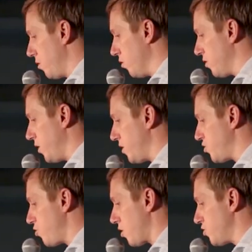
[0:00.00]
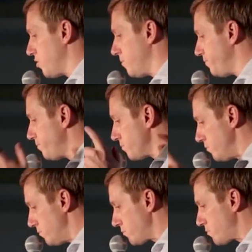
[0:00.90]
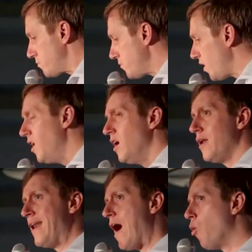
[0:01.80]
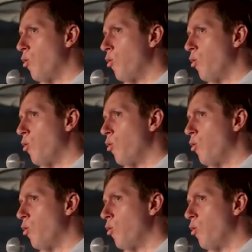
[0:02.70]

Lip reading: ultimately its structure. Now,